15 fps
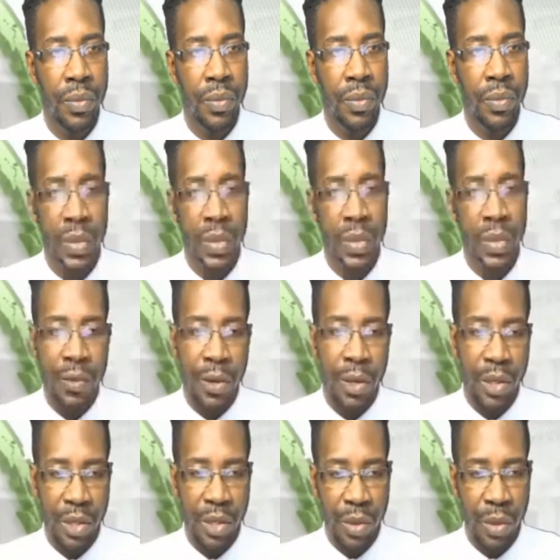Folks,
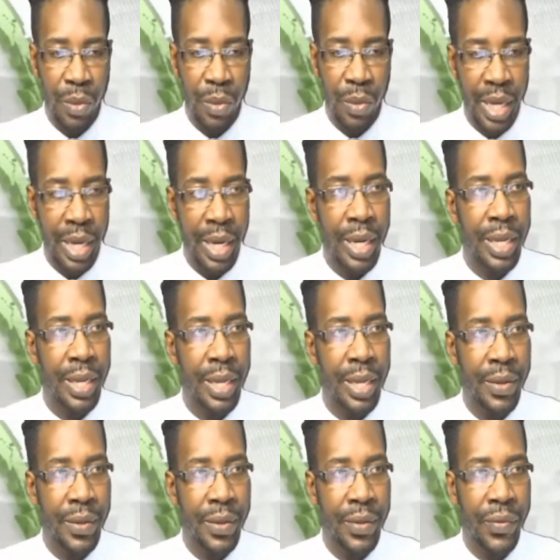we are
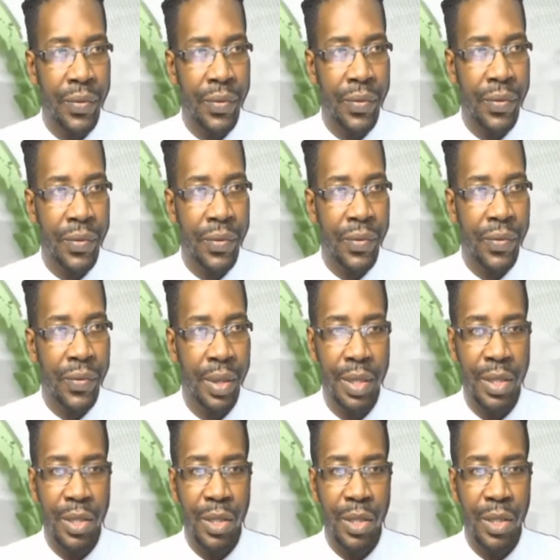
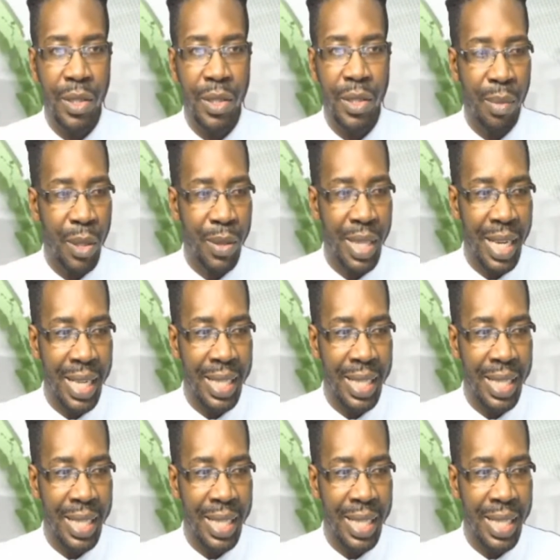sorry about that.